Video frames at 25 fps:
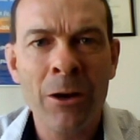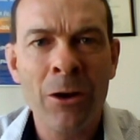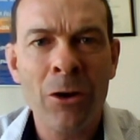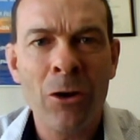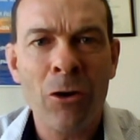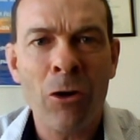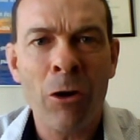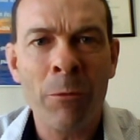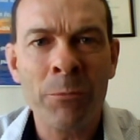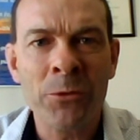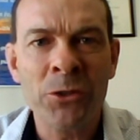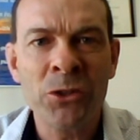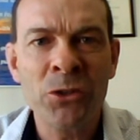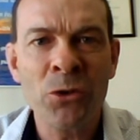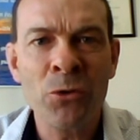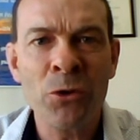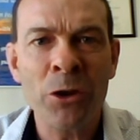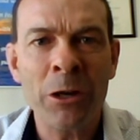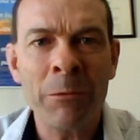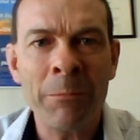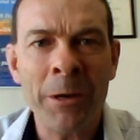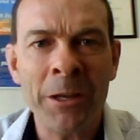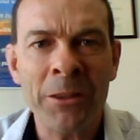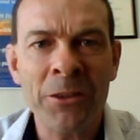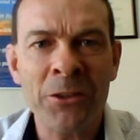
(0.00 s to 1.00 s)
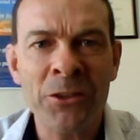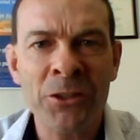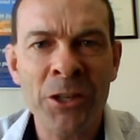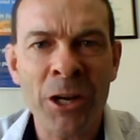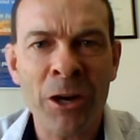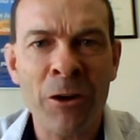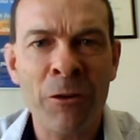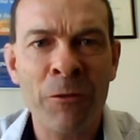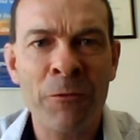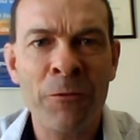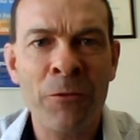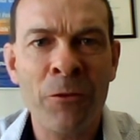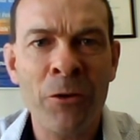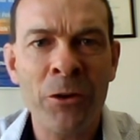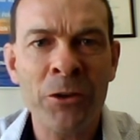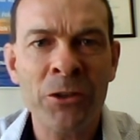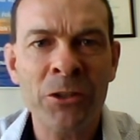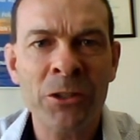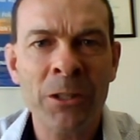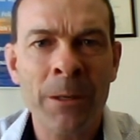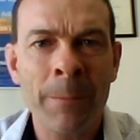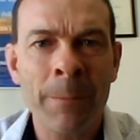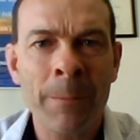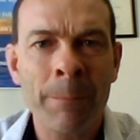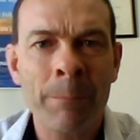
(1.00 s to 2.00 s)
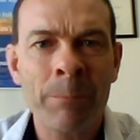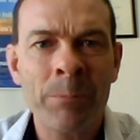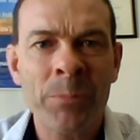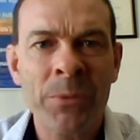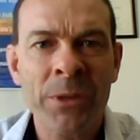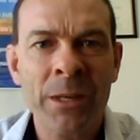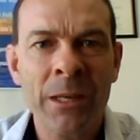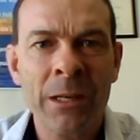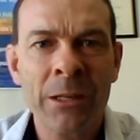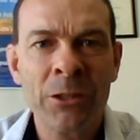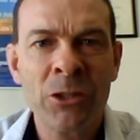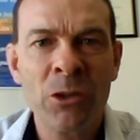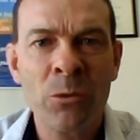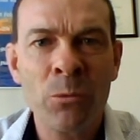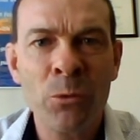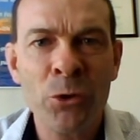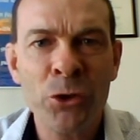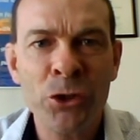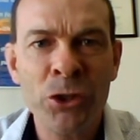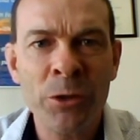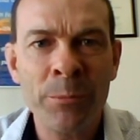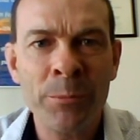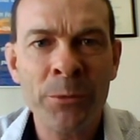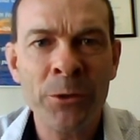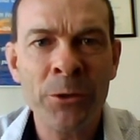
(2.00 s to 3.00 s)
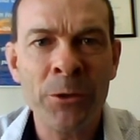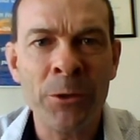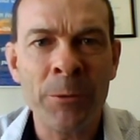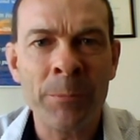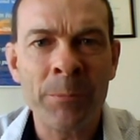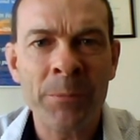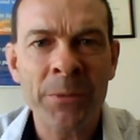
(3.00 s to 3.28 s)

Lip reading: I'm still going to make the sacrifice to worship you.